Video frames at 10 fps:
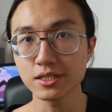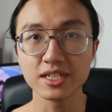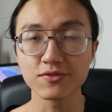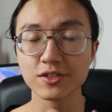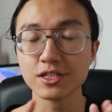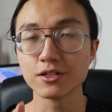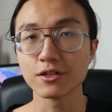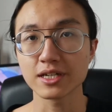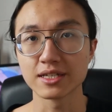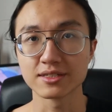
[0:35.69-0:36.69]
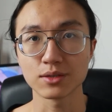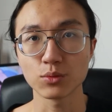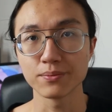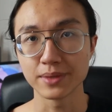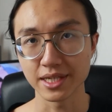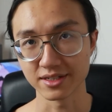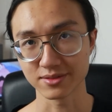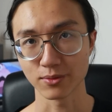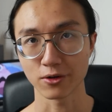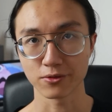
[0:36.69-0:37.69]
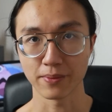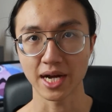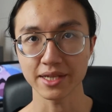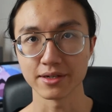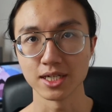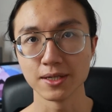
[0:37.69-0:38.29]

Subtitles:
this video can somewhat be a small reminder.